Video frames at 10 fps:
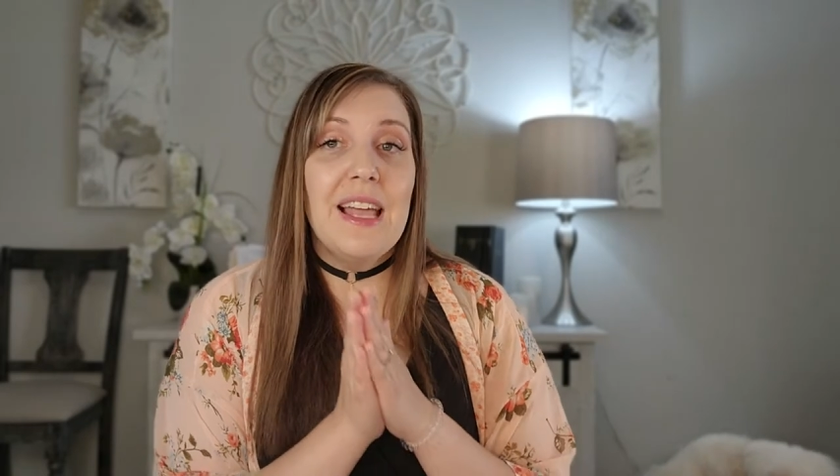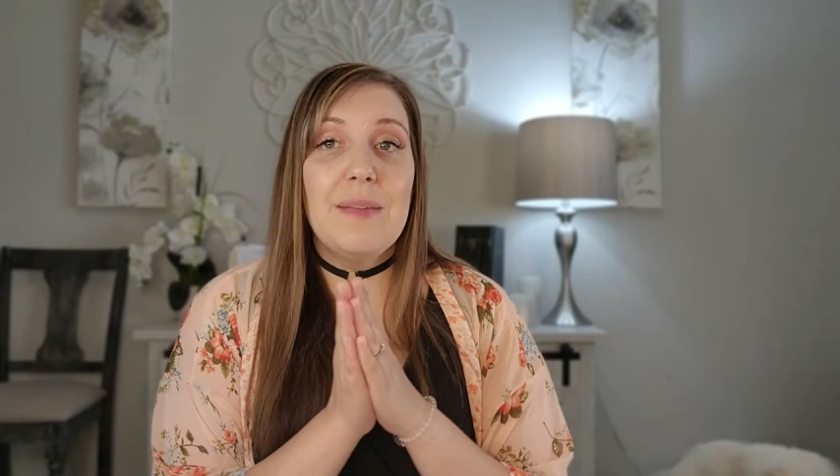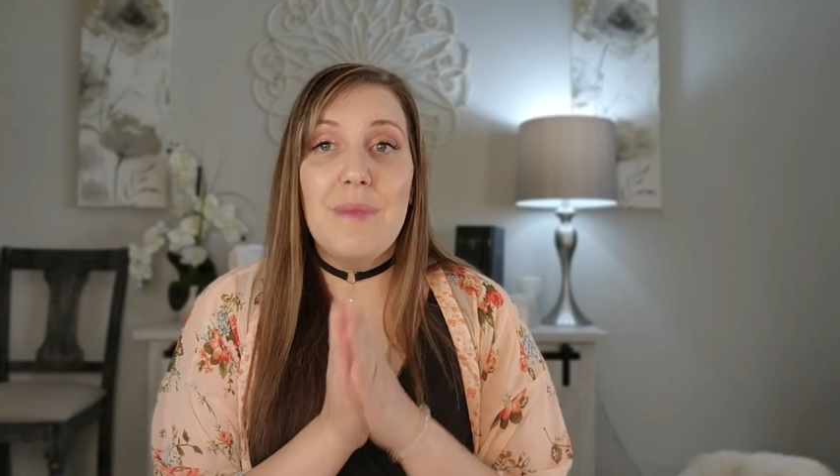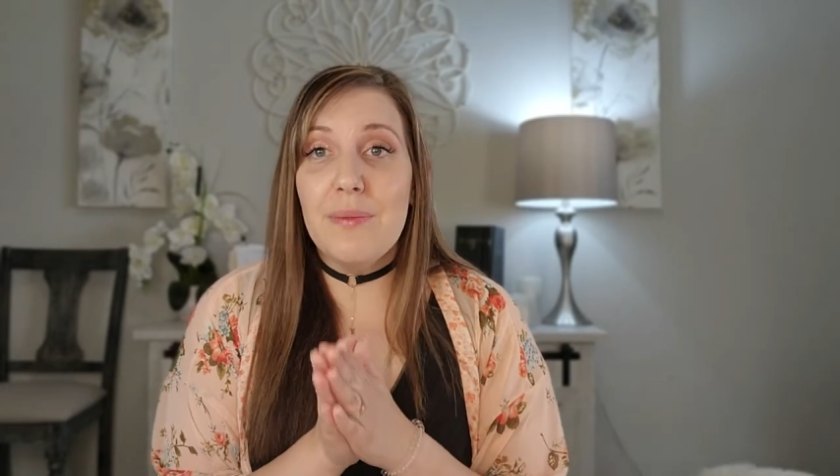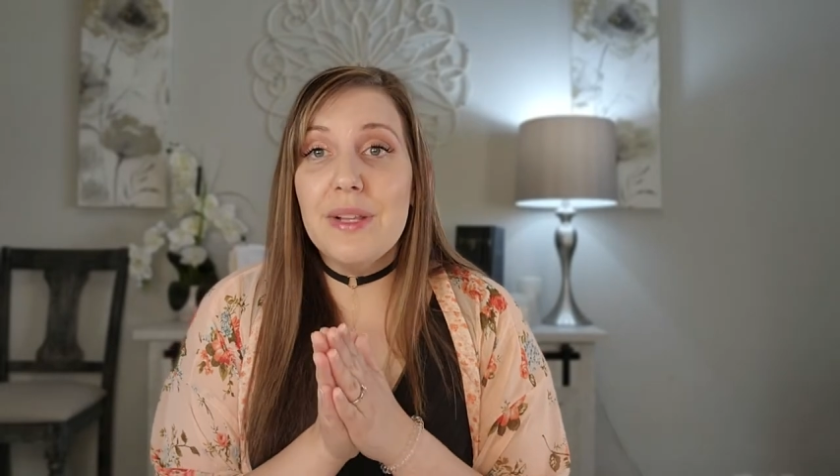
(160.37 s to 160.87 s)

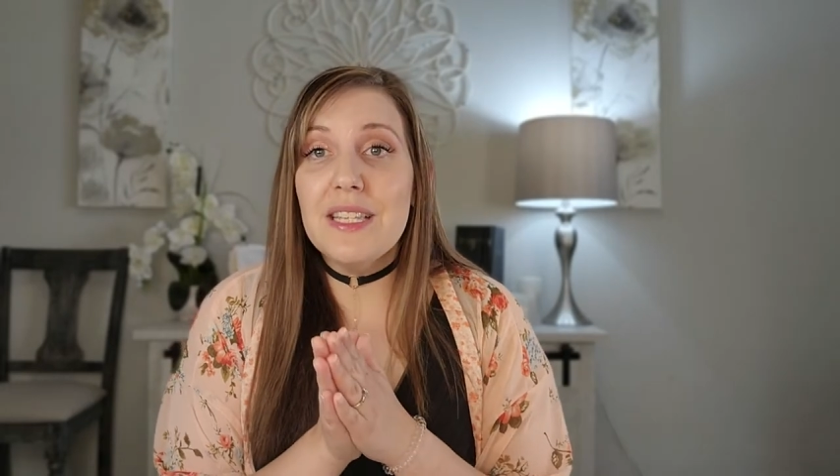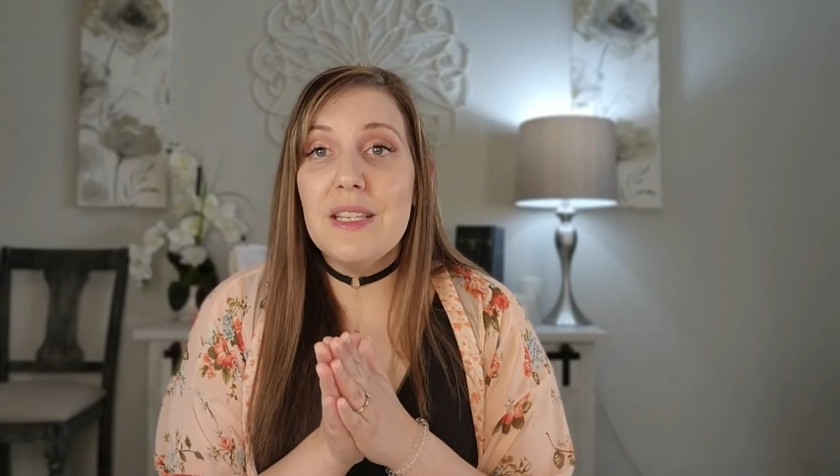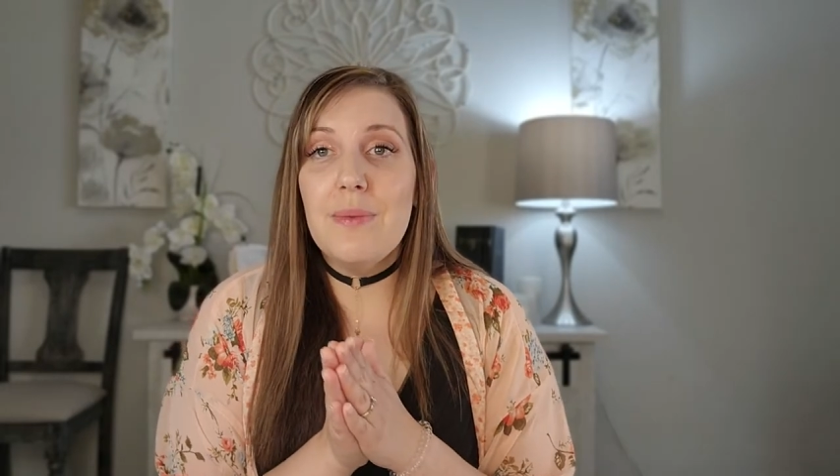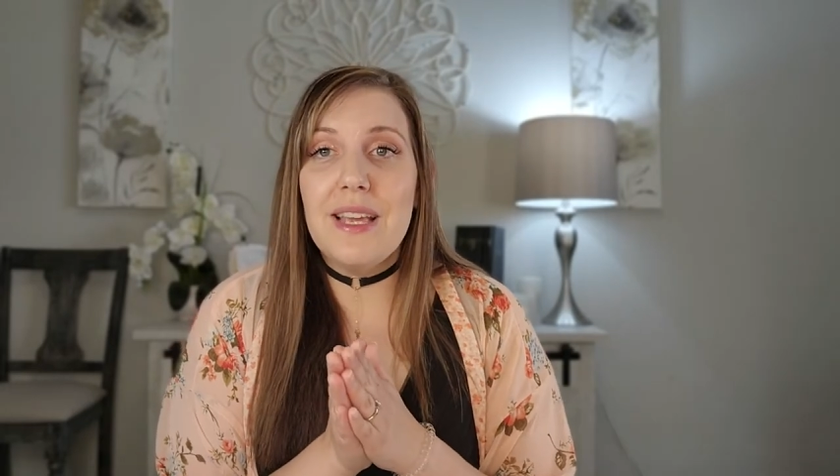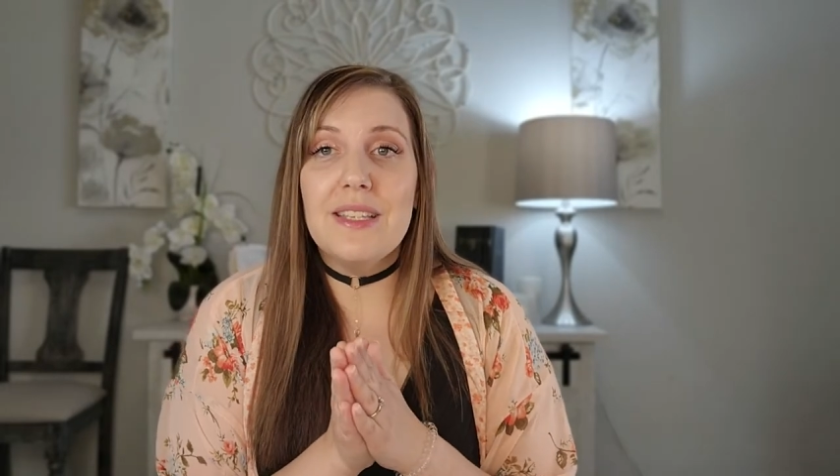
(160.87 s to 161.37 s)

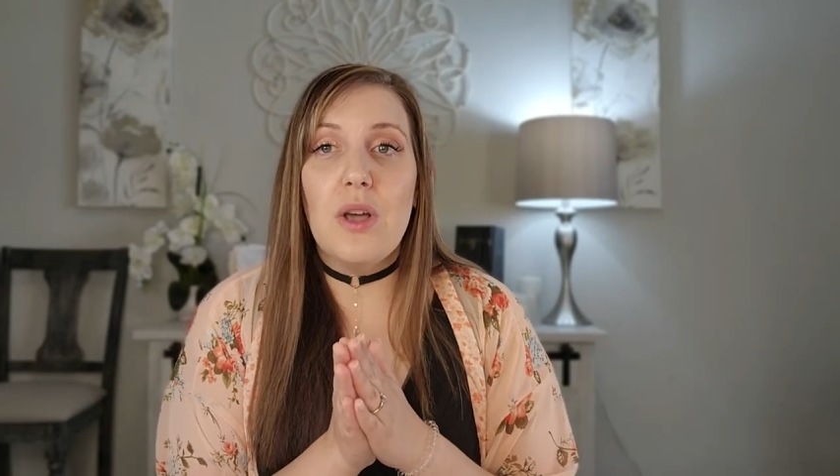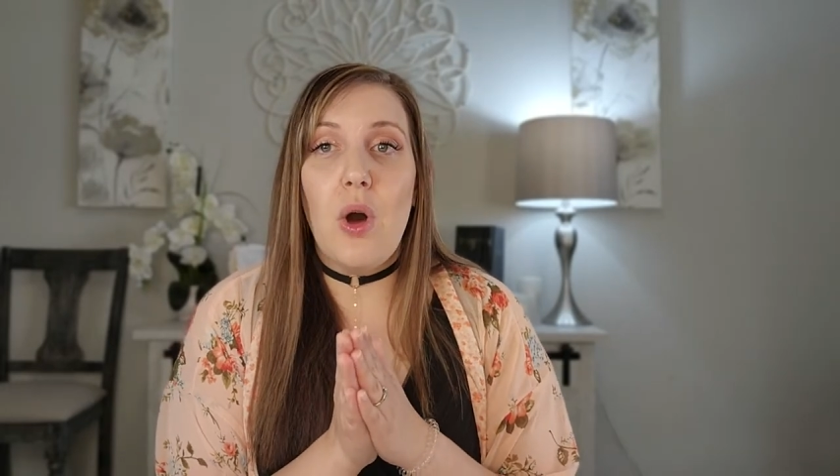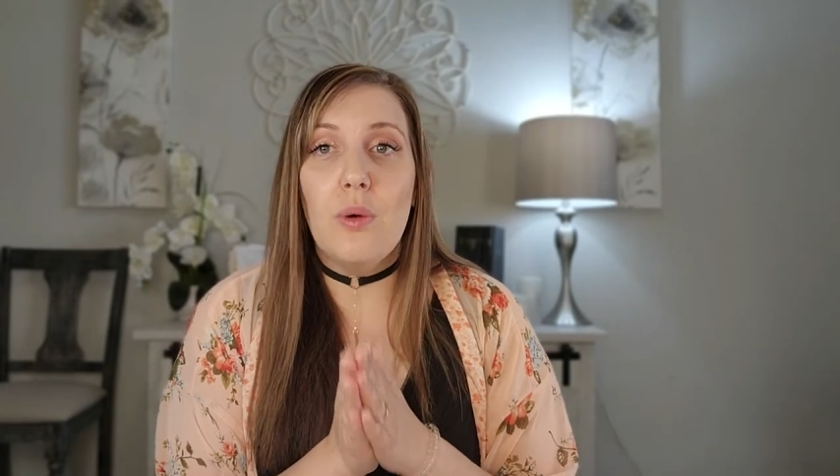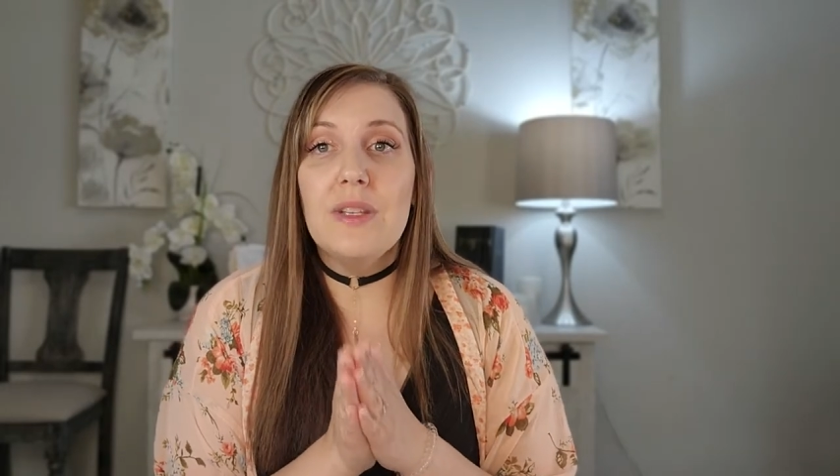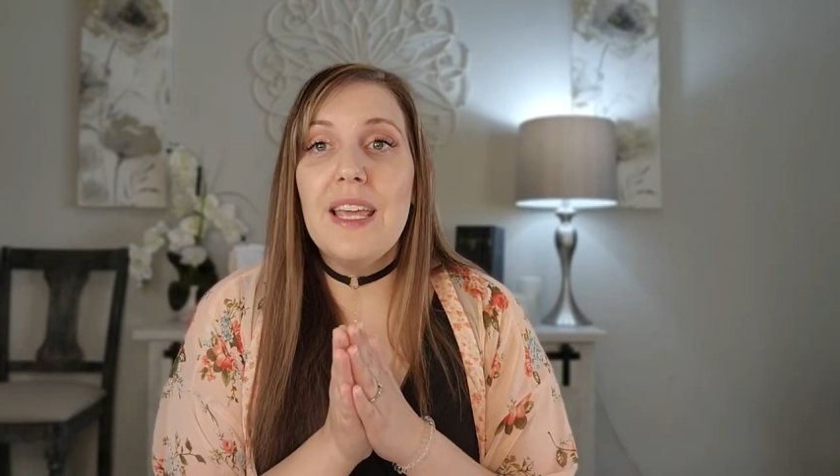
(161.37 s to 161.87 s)
minimalism is
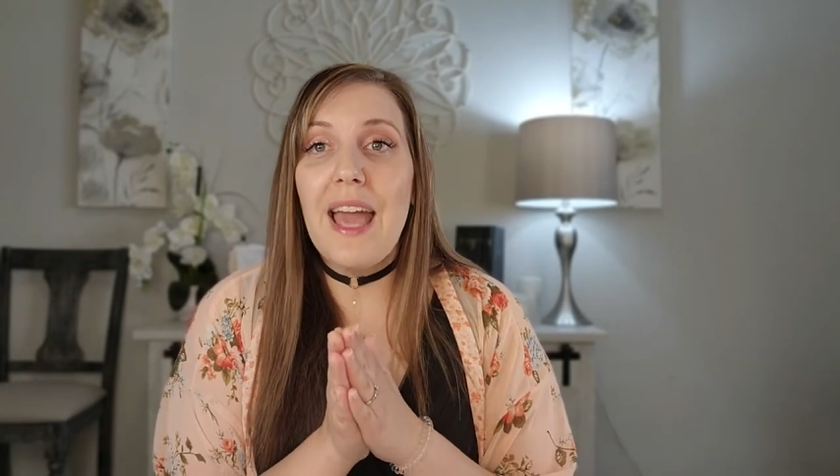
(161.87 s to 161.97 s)
only